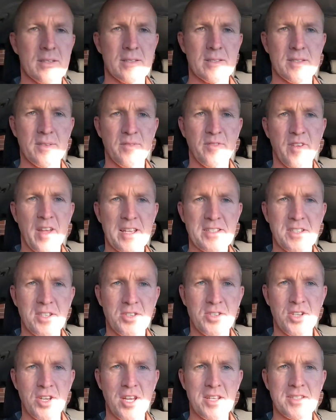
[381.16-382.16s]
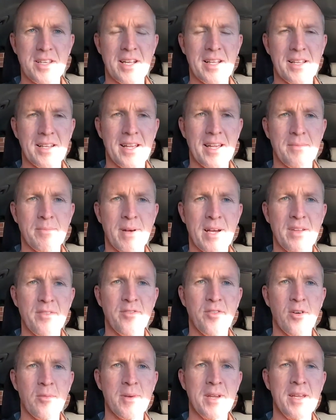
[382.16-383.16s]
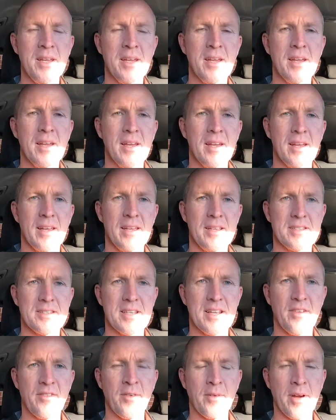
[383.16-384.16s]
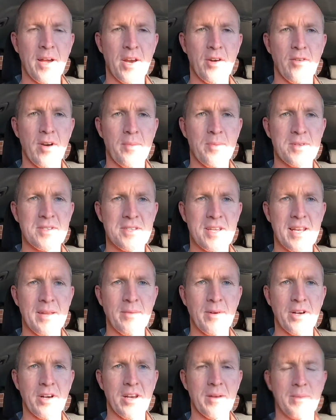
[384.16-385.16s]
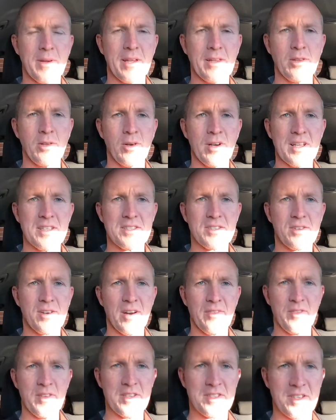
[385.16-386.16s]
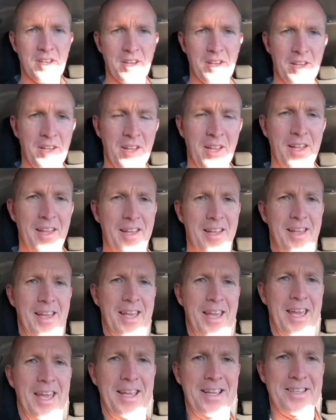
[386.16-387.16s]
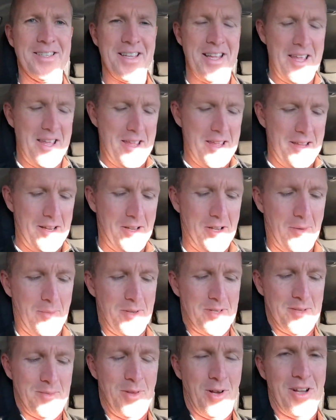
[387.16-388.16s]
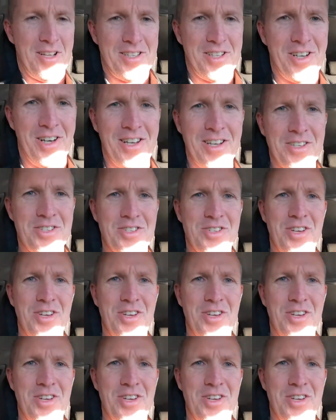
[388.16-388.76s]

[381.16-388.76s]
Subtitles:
Some fancy shirts Alan had made for me. He said if I'm going to represent him, I've got to be a little less scruffy, so he's got me some nice collared